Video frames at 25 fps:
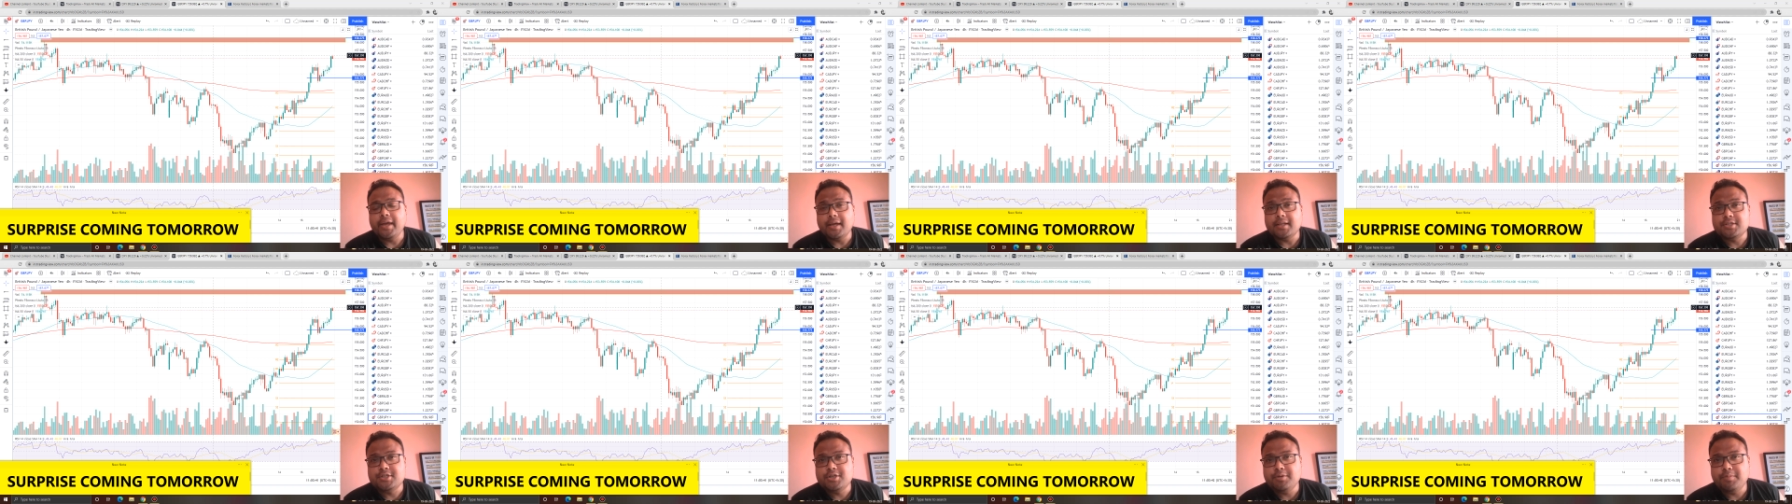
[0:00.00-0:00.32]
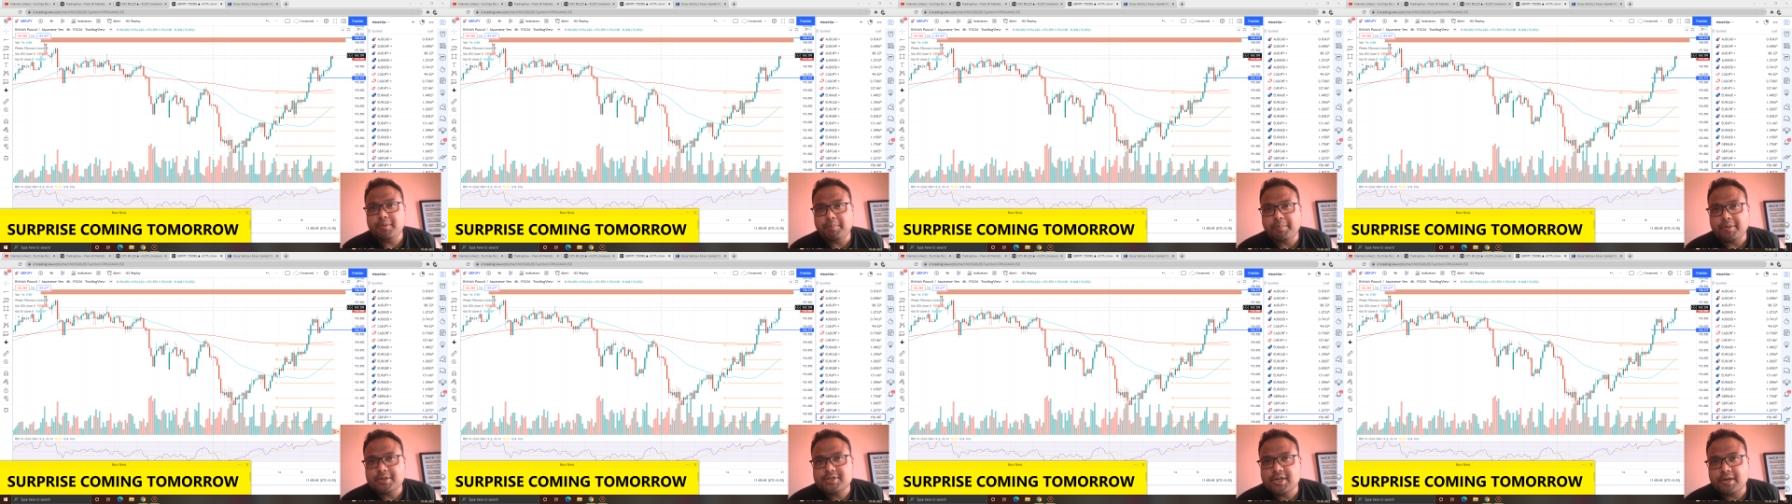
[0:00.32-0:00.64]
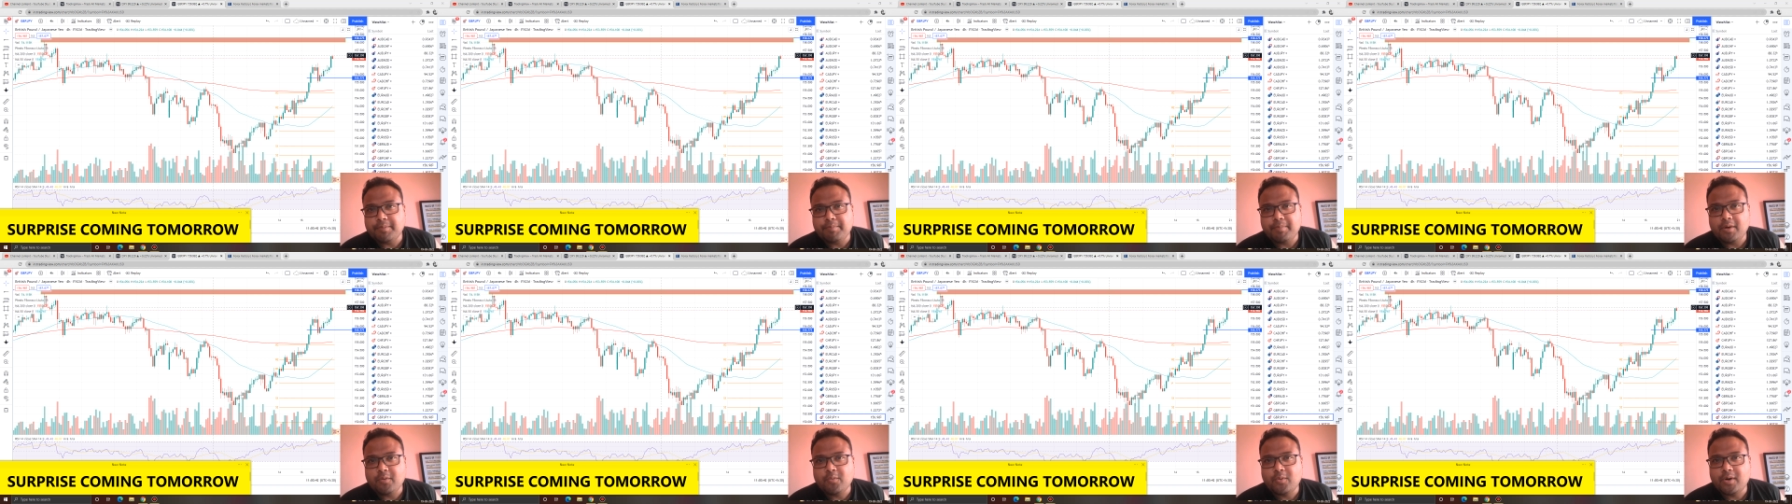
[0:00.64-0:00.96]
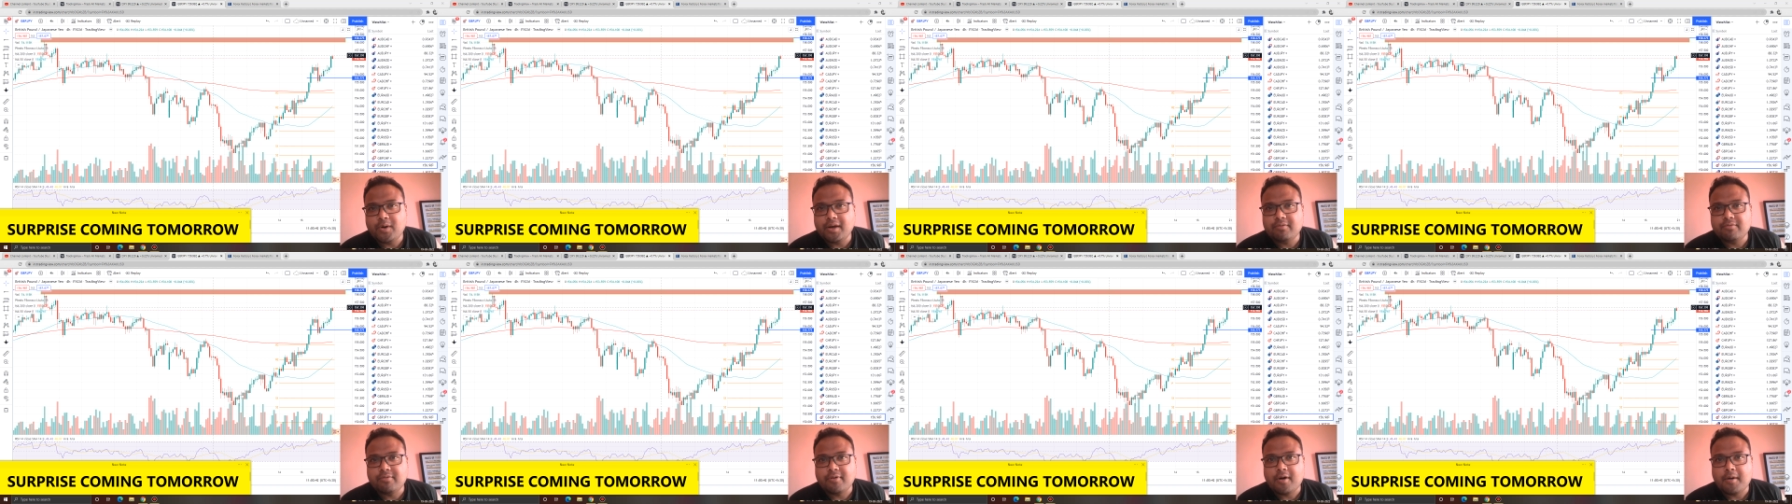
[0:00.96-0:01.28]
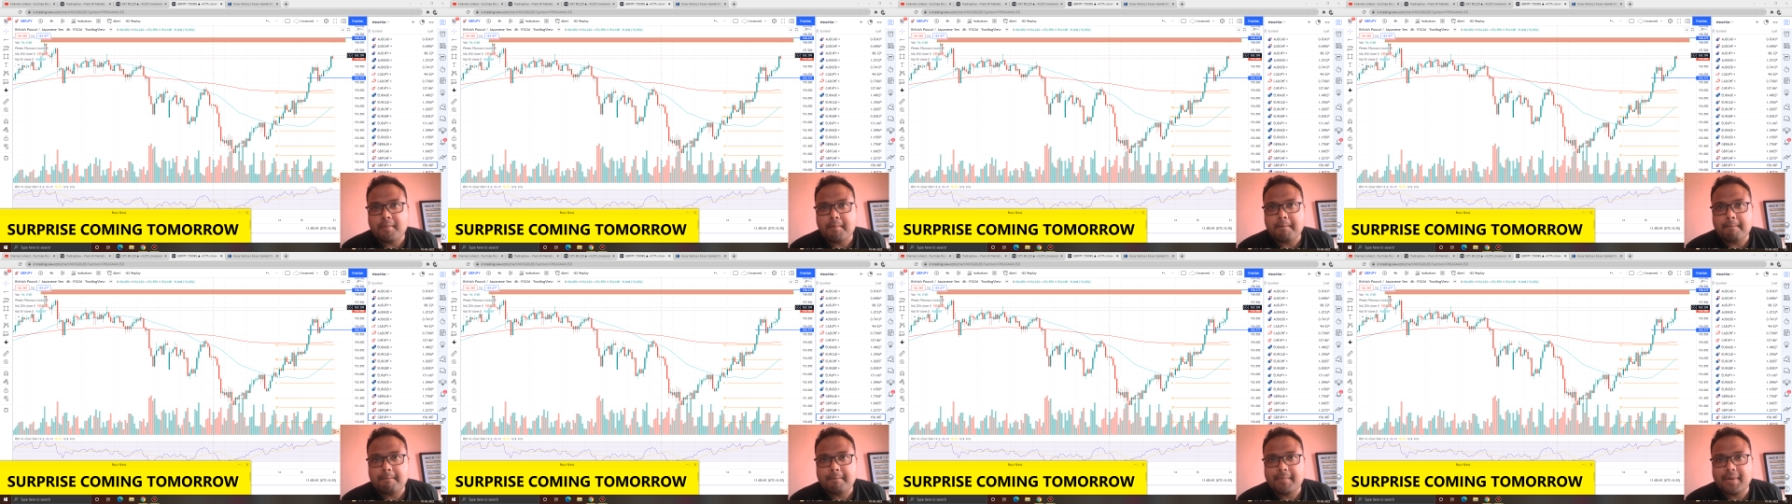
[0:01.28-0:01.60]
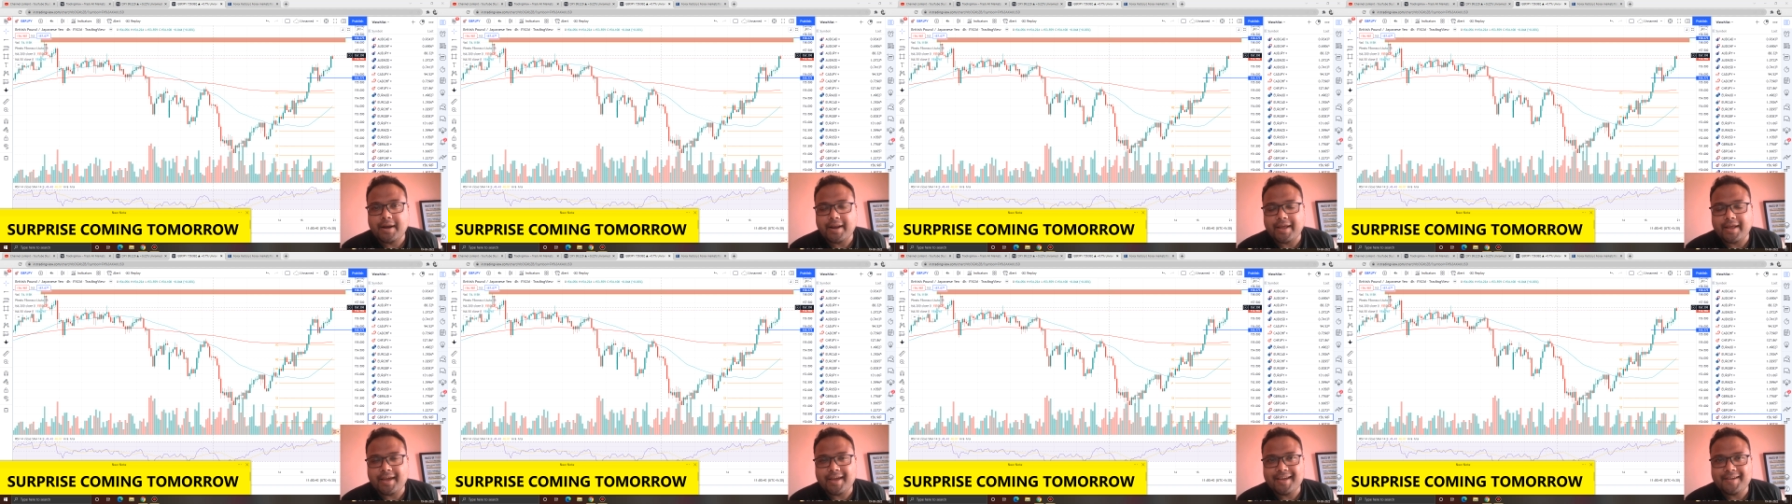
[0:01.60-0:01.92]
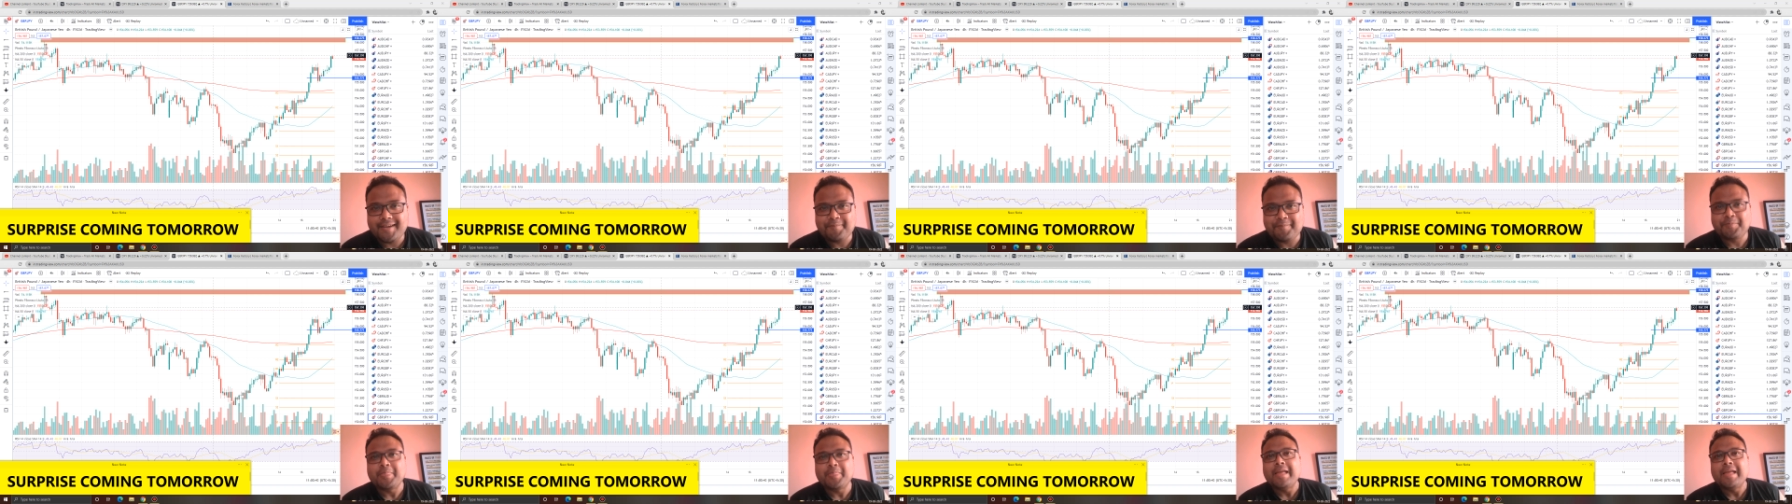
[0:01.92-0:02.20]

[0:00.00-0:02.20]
yen, GBP, JPY for Monday.